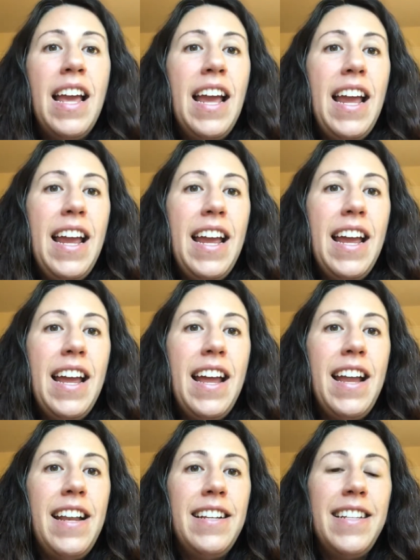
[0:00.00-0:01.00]

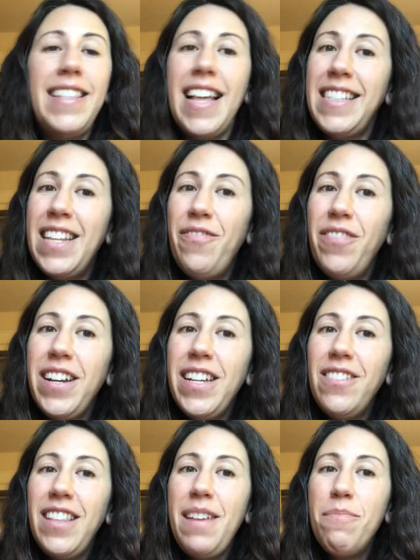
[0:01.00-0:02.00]
And that's it for
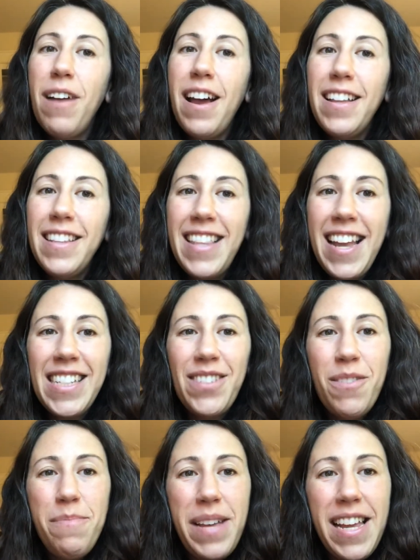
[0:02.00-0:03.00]
you, Libra. Thanks
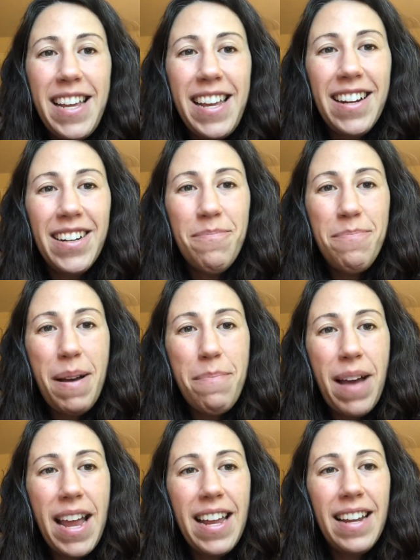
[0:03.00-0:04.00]
for being here.
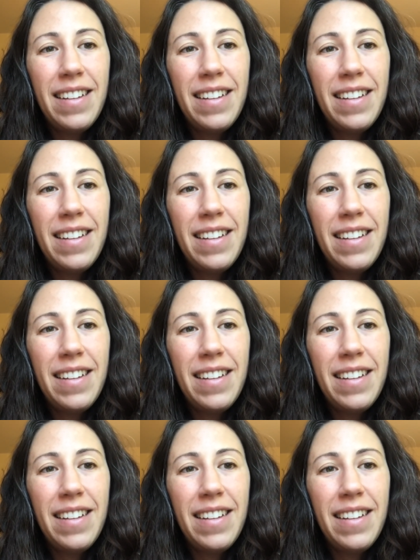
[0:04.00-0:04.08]
Bye-bye.